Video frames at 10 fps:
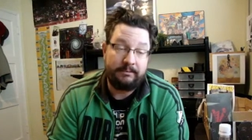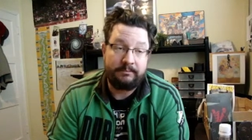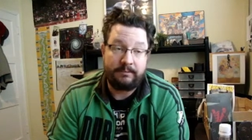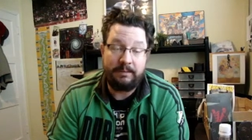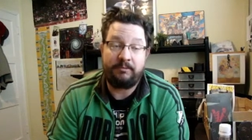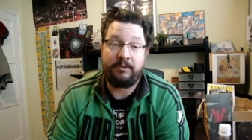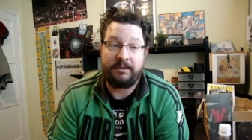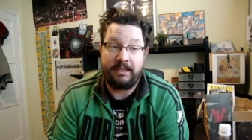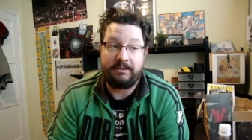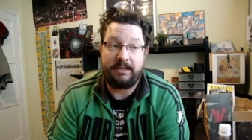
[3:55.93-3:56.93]
Right before
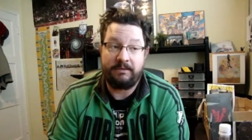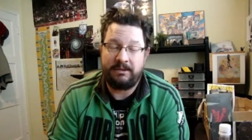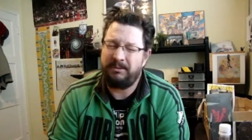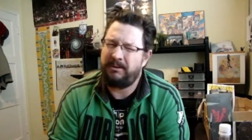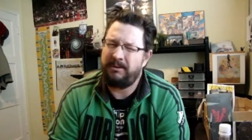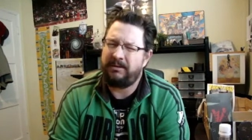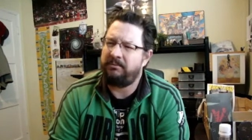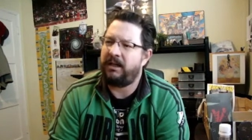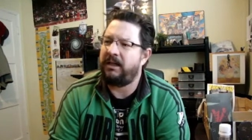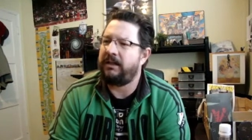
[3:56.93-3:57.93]
Thanksgiving. So it's always
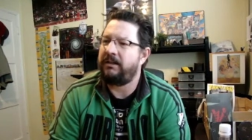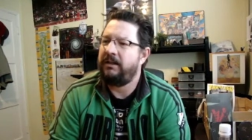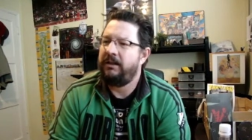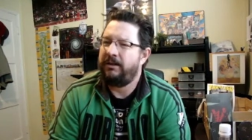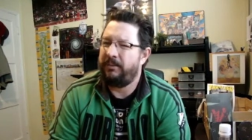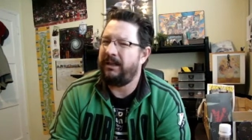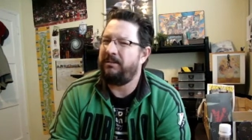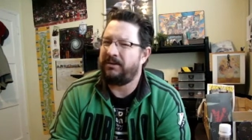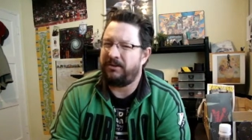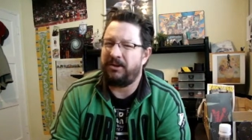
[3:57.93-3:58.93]
symbolic. Really
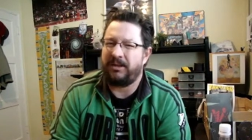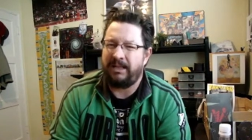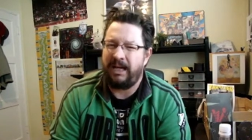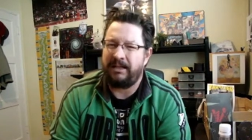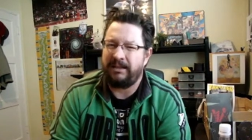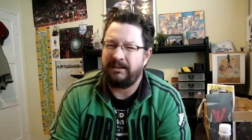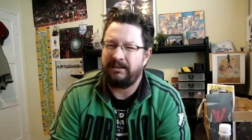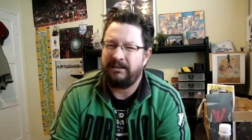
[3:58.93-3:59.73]
missed her cooking that year.